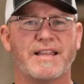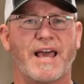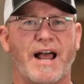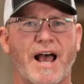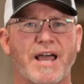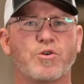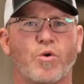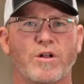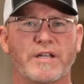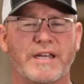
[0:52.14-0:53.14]
that high
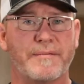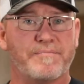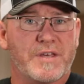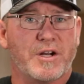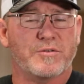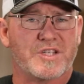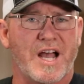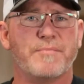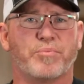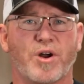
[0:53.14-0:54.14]
quality,
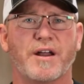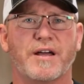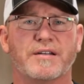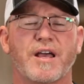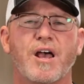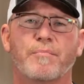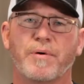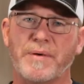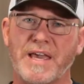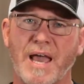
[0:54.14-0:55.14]
sign product,
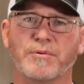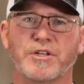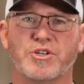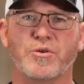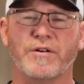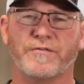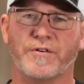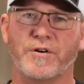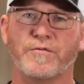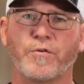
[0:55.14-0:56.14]
but being able to do it
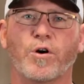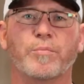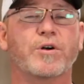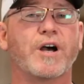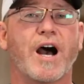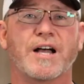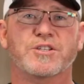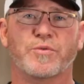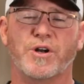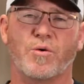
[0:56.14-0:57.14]
for an affordable
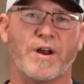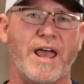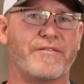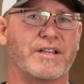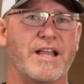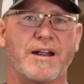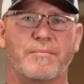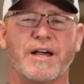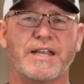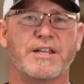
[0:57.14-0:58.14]
cost. We don't want to have a lot of
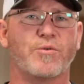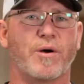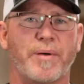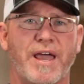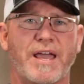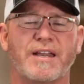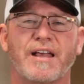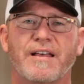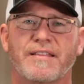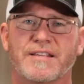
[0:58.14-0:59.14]
money into our paint.
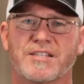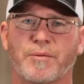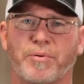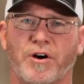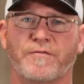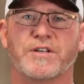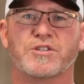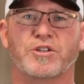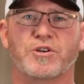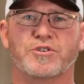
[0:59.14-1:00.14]
This is the perfect
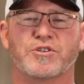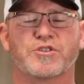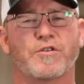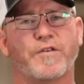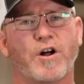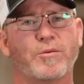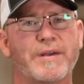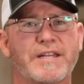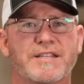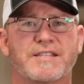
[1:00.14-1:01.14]
solution. So follow
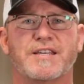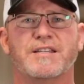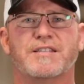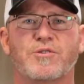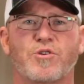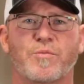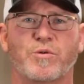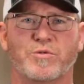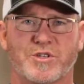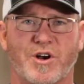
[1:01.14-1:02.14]
me into the CNC room
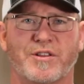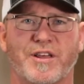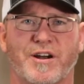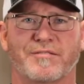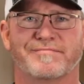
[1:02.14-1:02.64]
and we'll start there.